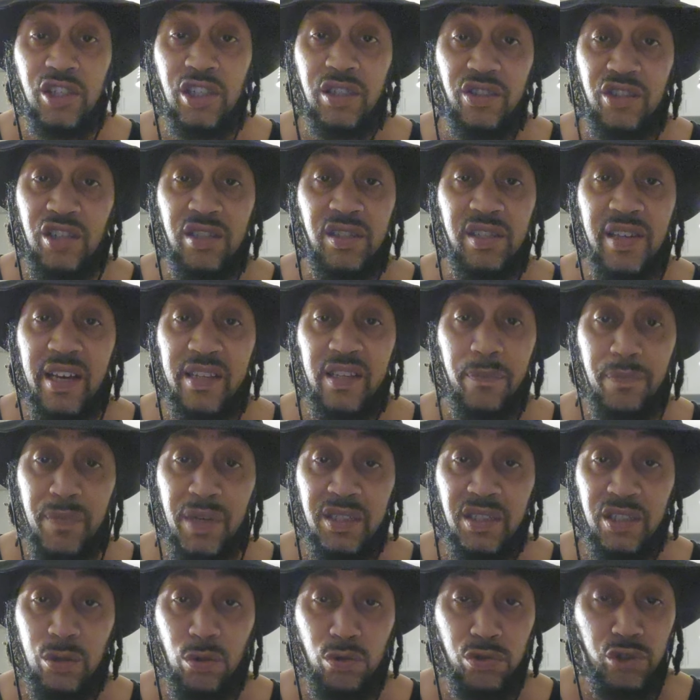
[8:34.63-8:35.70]
Just had to
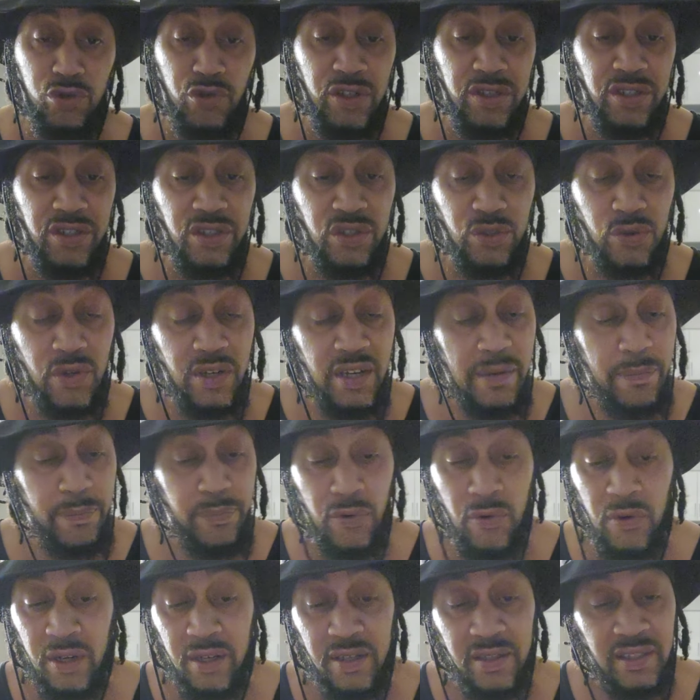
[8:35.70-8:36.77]
mention those Christians on that
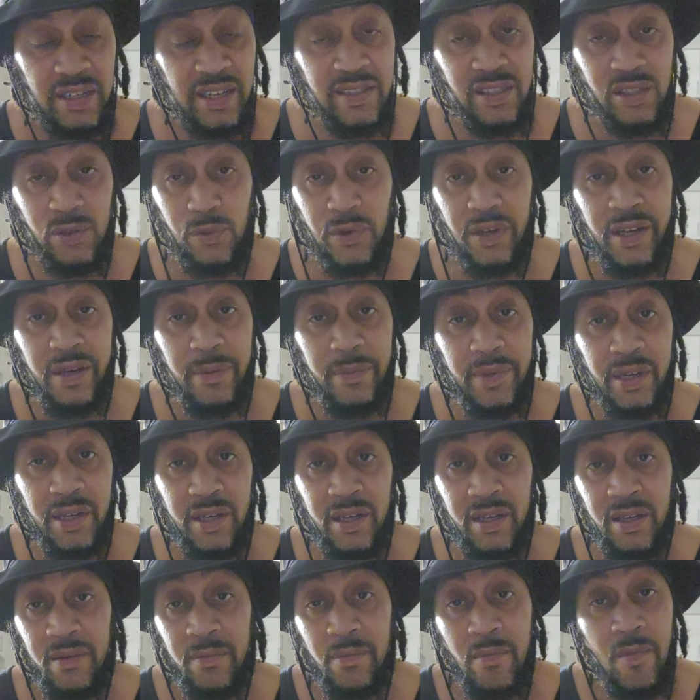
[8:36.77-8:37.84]
board, because I swear,
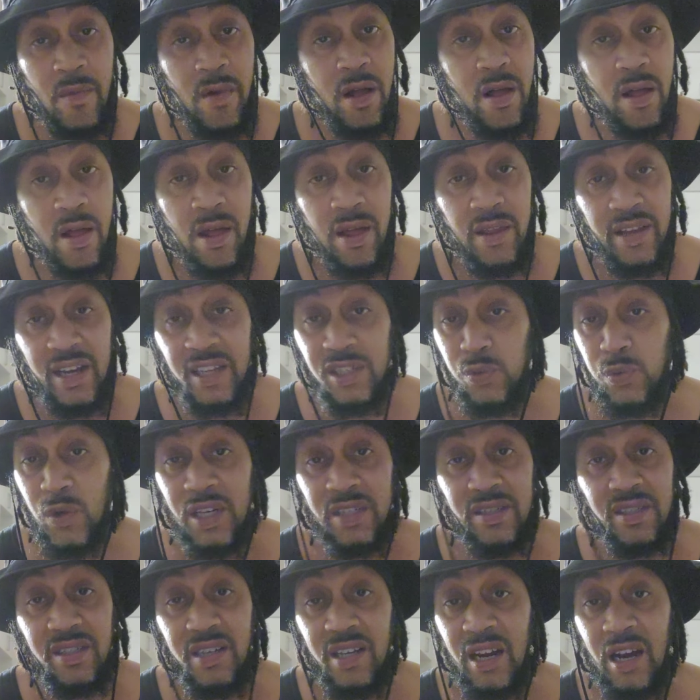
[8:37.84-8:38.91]
man, that's
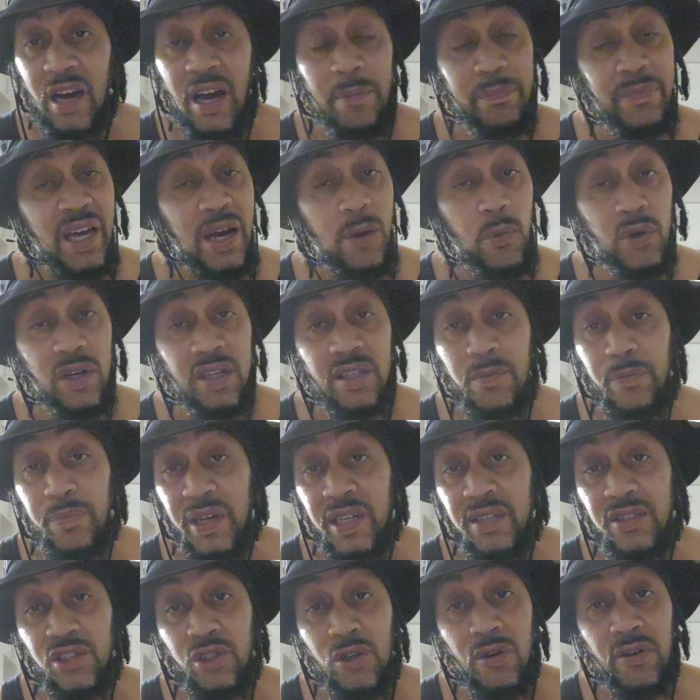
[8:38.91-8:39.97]
why I said, I want to
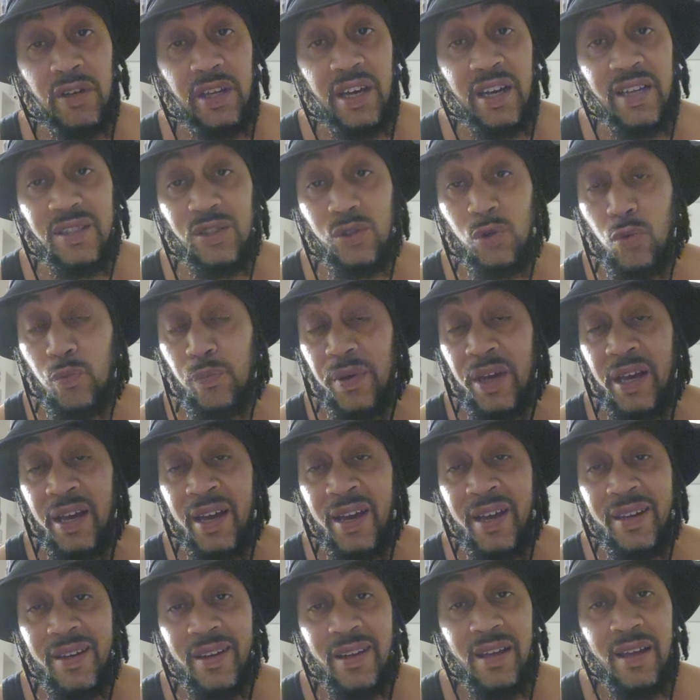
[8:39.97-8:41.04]
debate y'all cats so
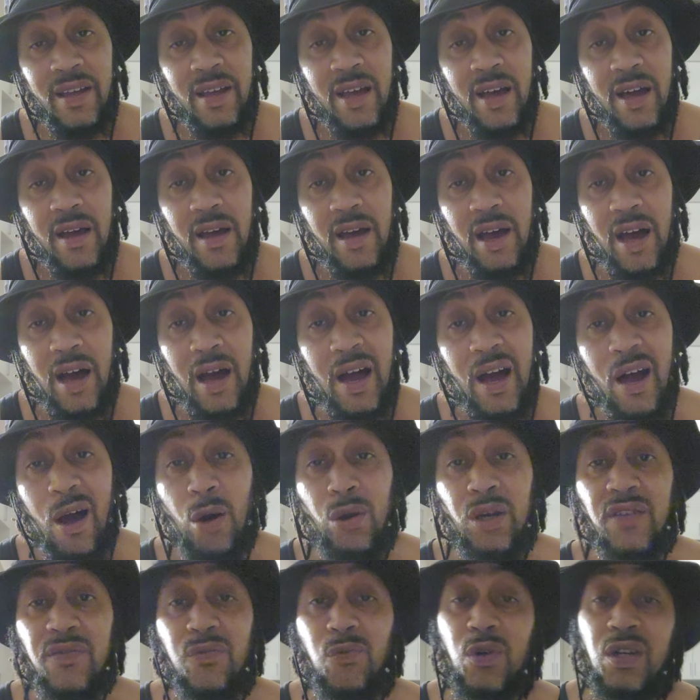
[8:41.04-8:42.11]
bad. I
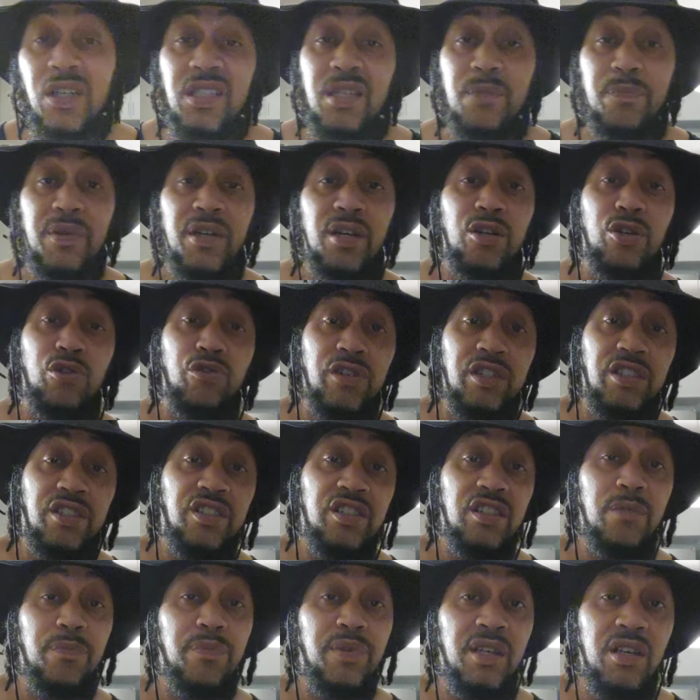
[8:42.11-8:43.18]
don't even want it to be a
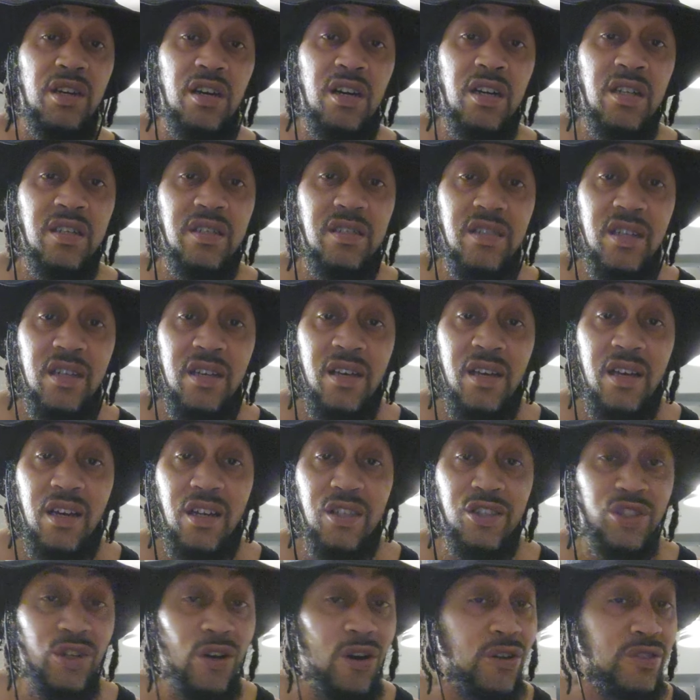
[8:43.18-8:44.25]
Christian, to be honest.
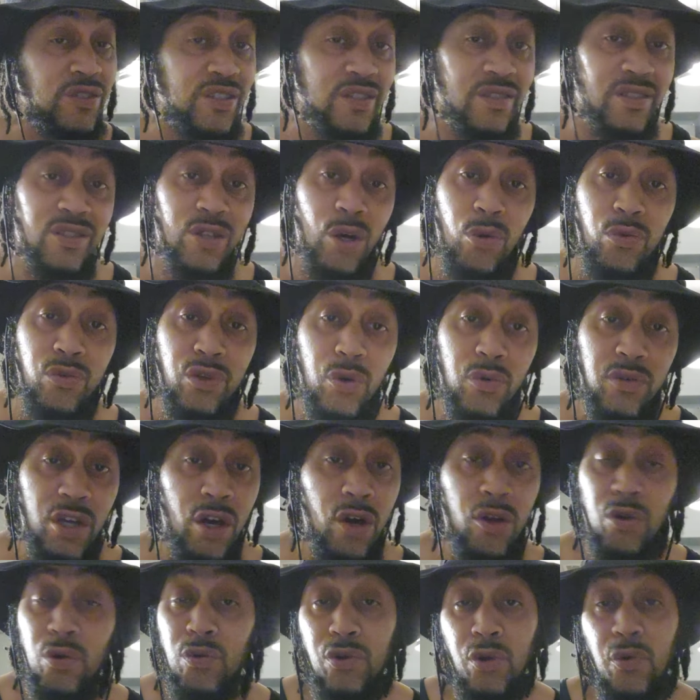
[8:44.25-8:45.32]
Because y'all just don't know.
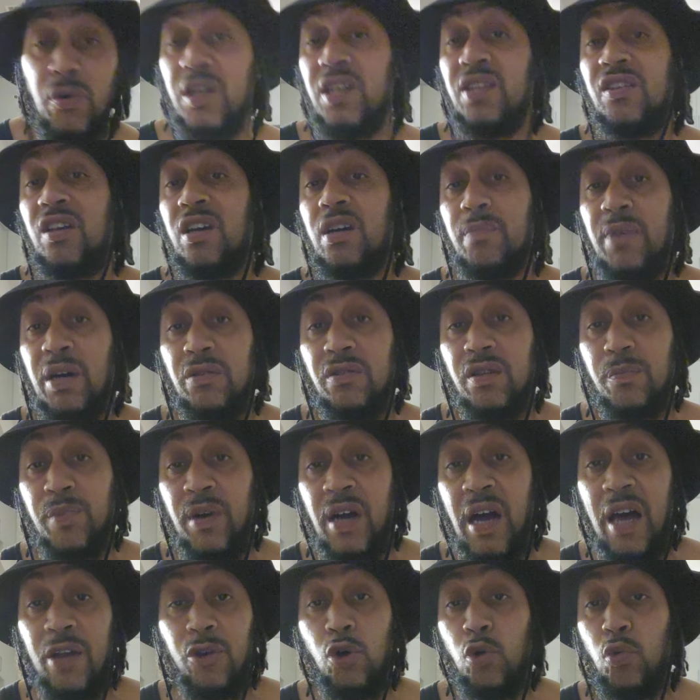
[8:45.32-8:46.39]
Y'all don't know anything about the
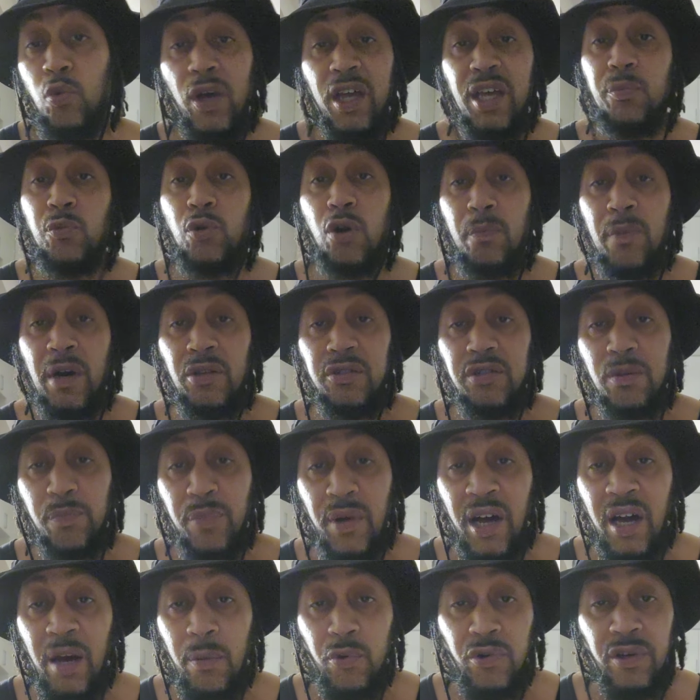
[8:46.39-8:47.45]
Bible. I know way more about the
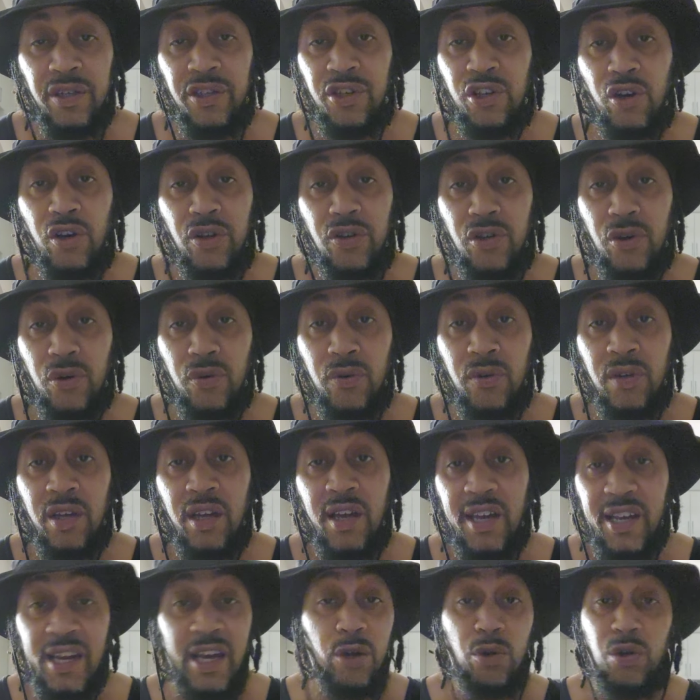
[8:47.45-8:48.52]
Bible than y'all know.
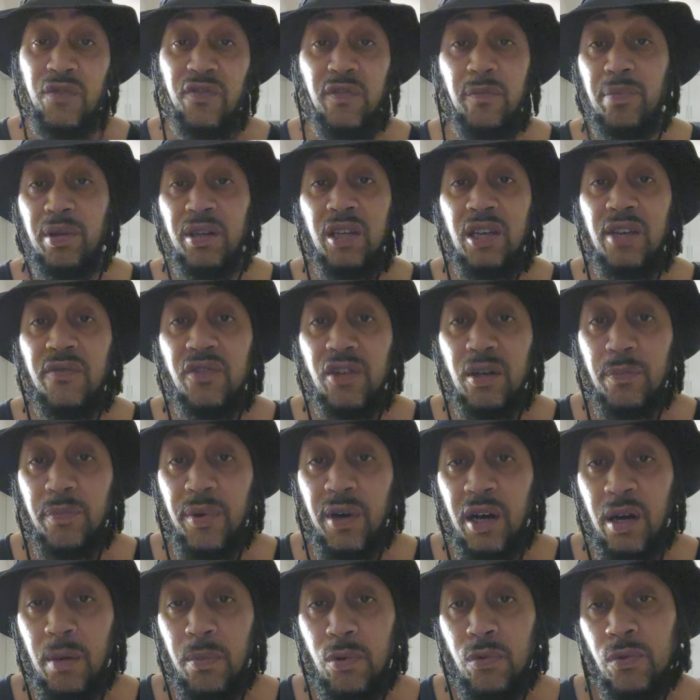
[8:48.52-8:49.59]
And I don't even believe in the
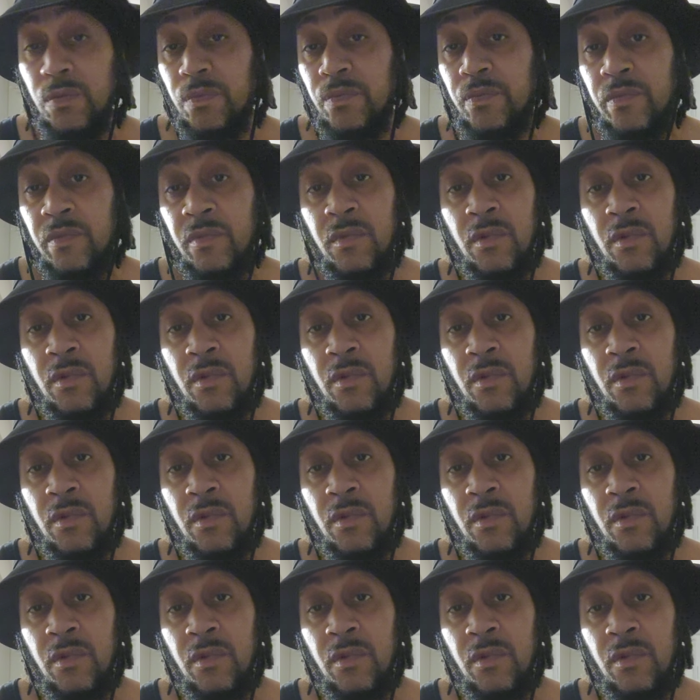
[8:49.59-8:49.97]
Bible.